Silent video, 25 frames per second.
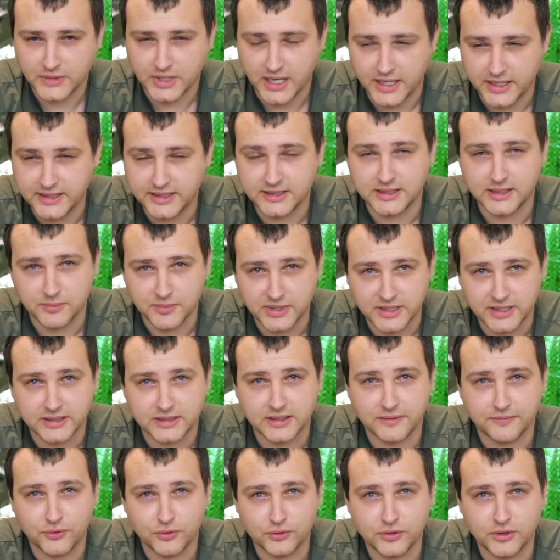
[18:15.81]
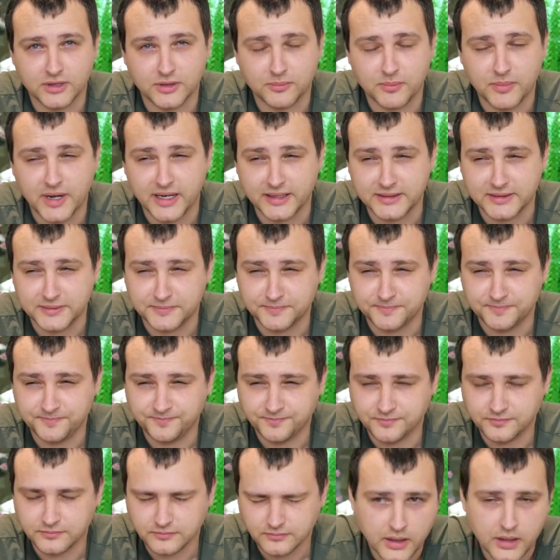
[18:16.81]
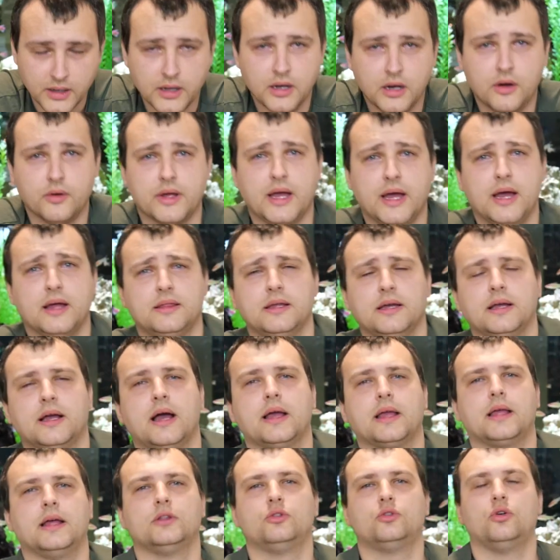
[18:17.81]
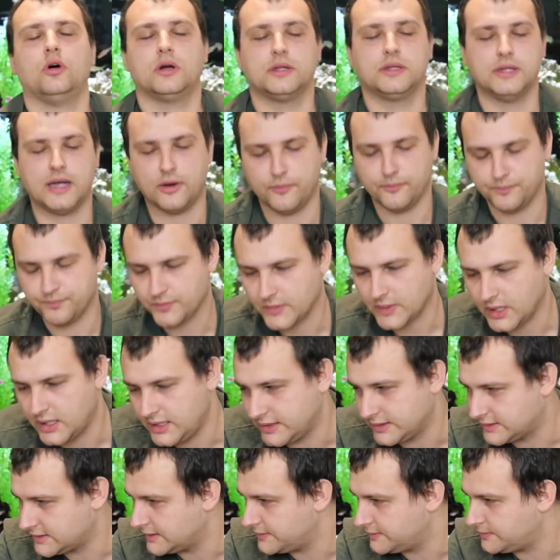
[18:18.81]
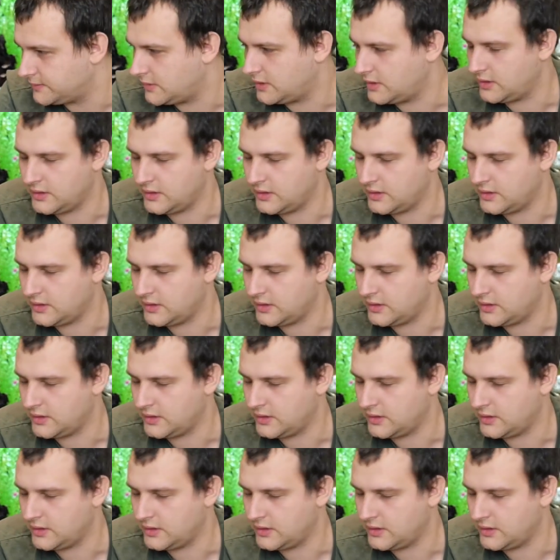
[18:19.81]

I need a minute if you don't mind. Okay, I think I can talk now. Listen,